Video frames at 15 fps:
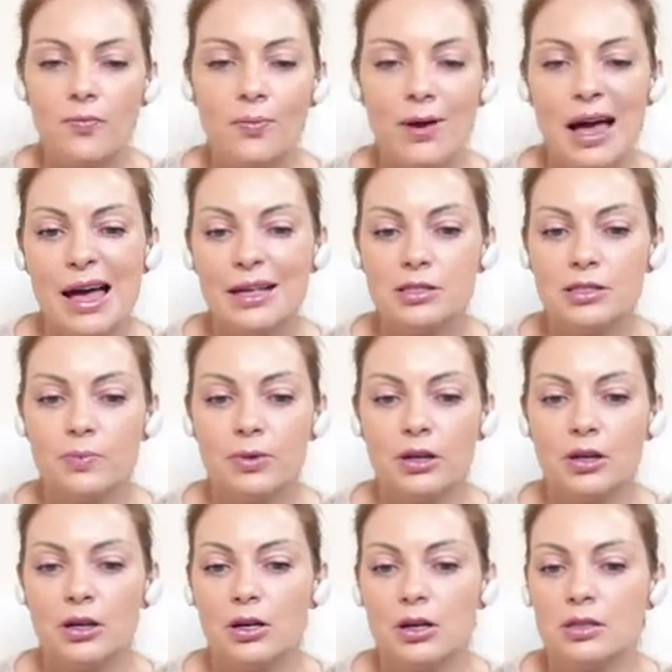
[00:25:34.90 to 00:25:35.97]
have pets
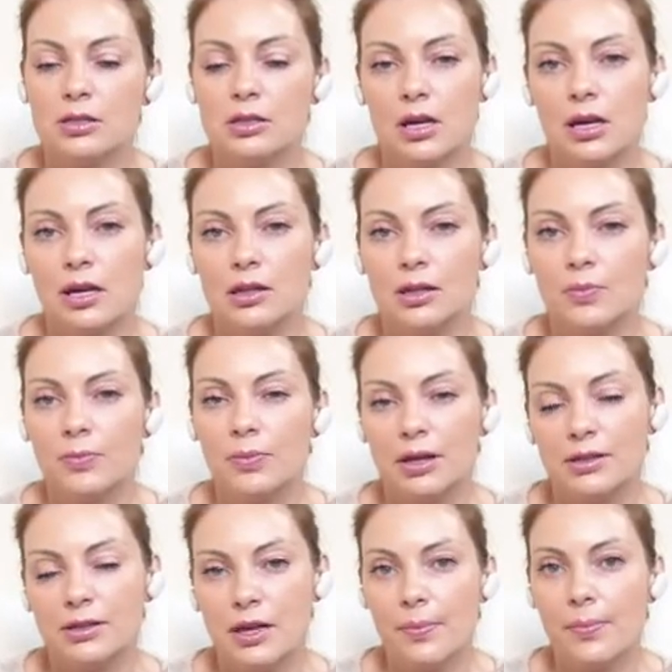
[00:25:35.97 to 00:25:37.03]
because it
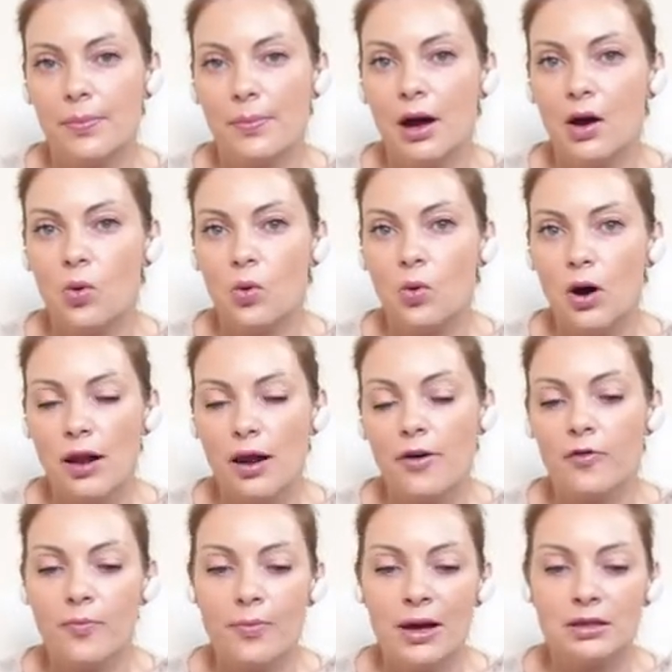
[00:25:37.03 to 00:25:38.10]
picks up a lot
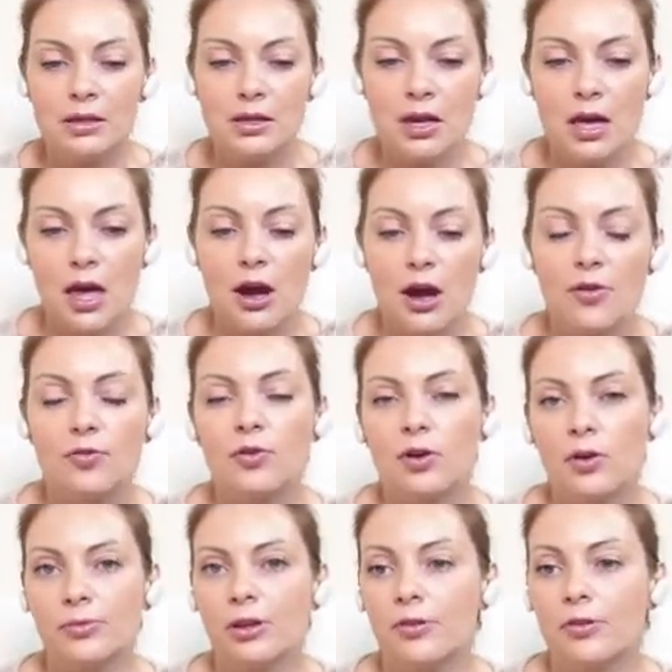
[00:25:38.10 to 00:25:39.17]
of pet hair
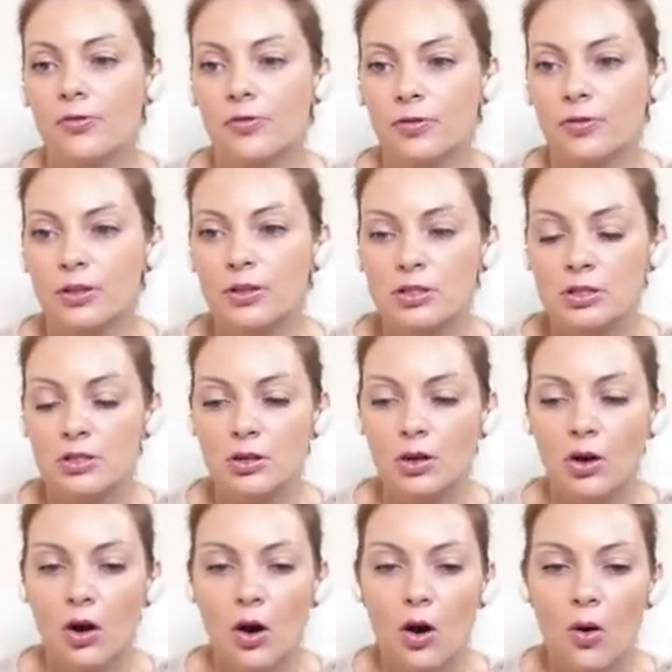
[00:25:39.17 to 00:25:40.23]
from the first
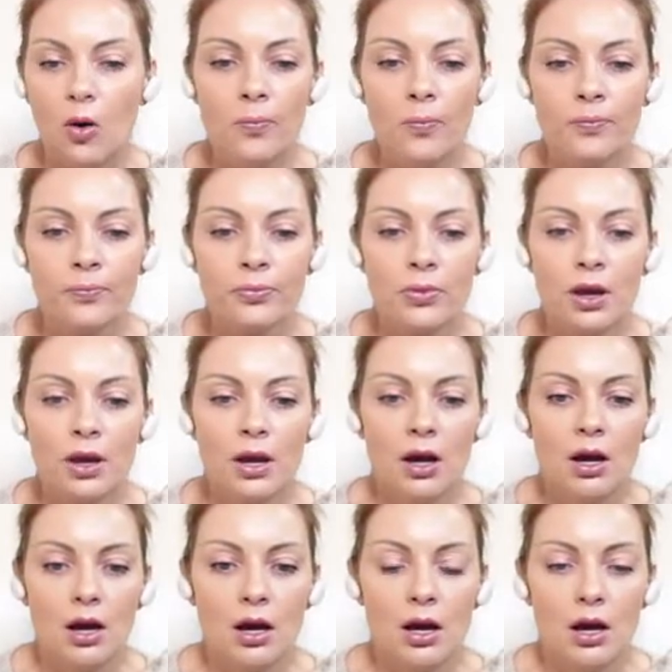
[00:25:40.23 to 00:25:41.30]
bowl.
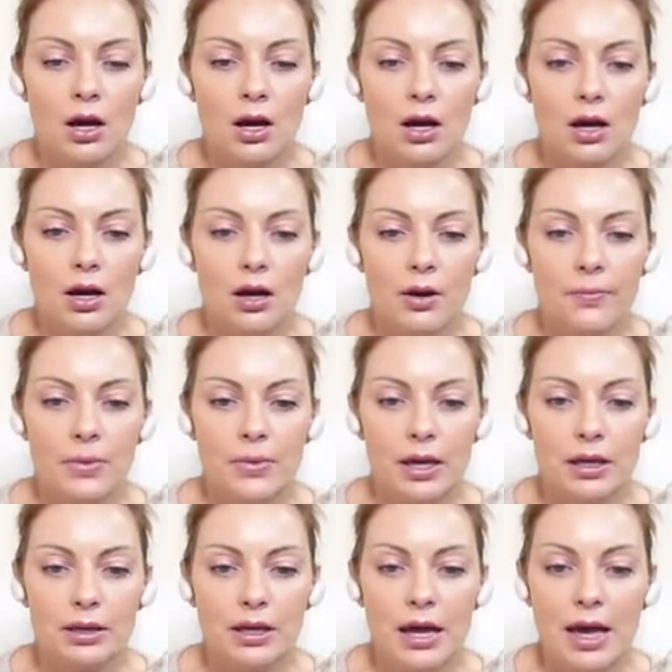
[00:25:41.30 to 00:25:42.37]
Um,
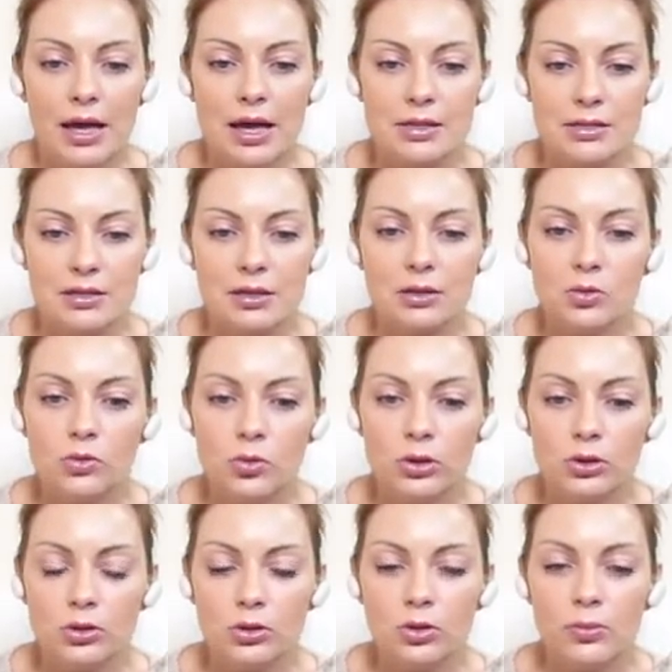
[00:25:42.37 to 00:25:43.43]
it has the
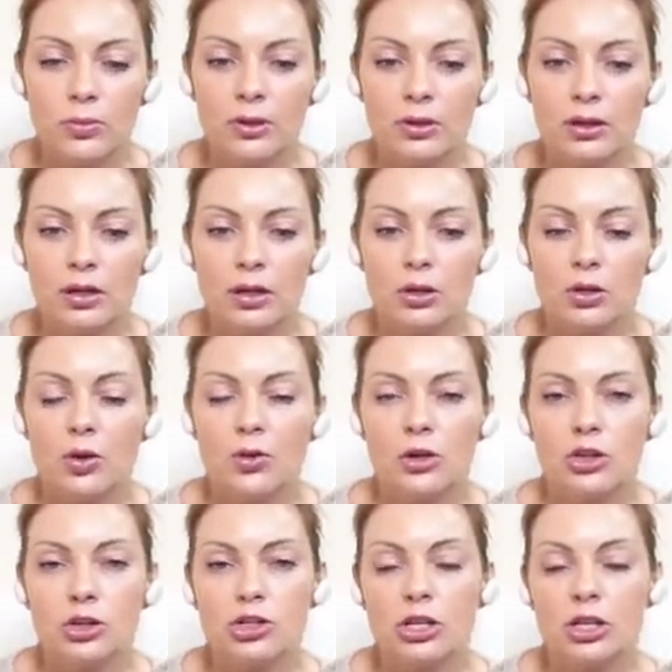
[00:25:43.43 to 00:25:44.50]
twin turbine
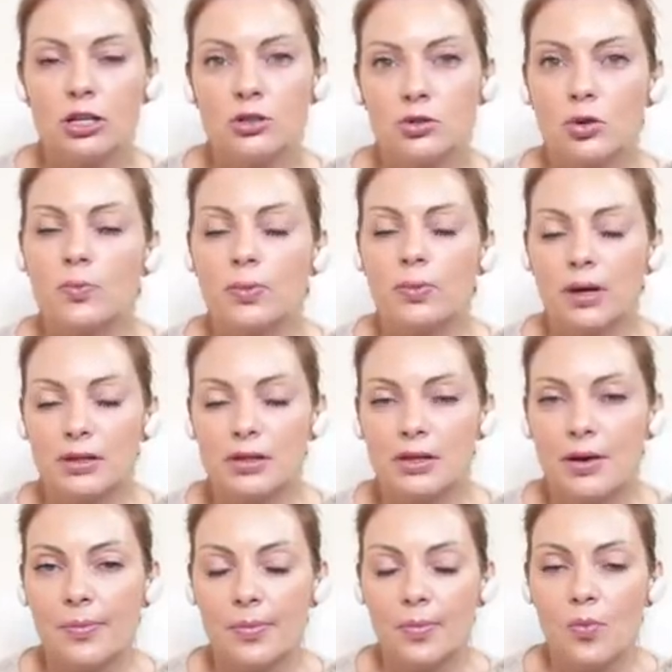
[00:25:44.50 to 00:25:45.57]
technology, so picks
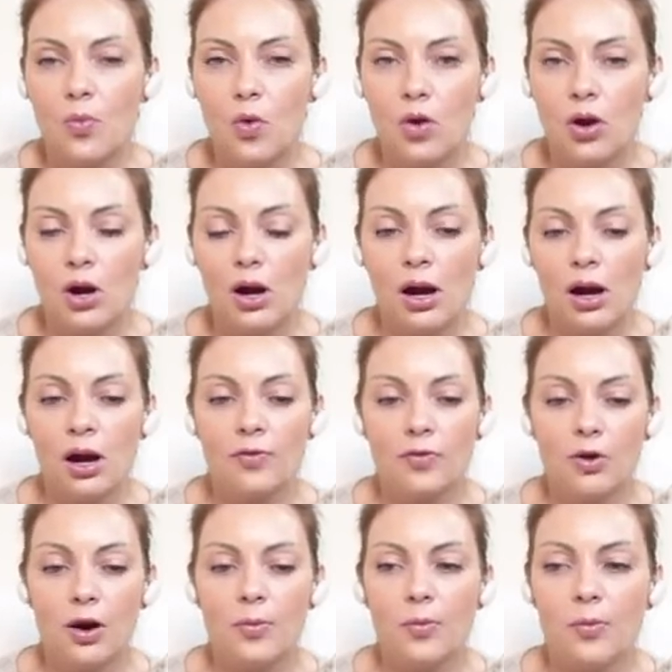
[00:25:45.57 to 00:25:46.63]
up more
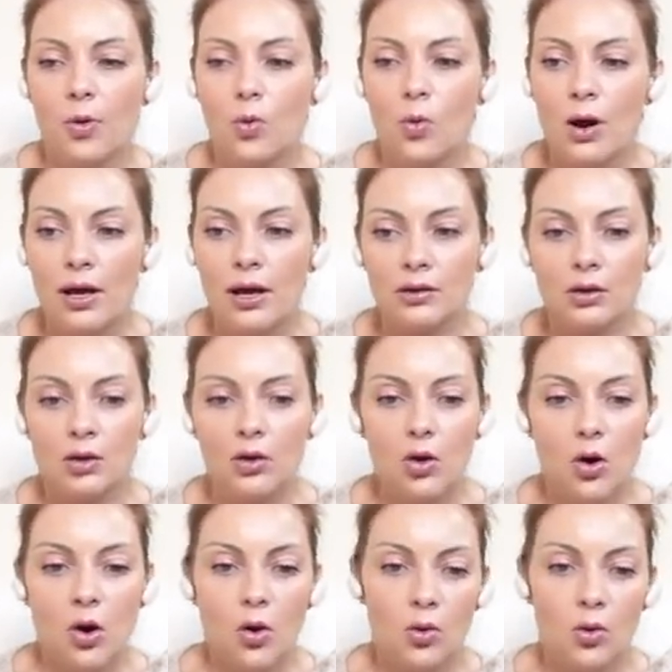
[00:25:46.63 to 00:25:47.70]
from one
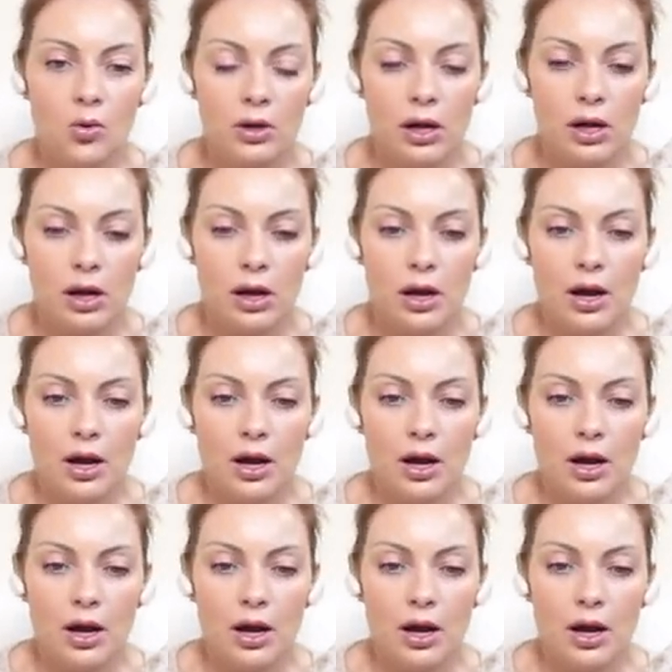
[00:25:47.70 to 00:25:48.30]
bowl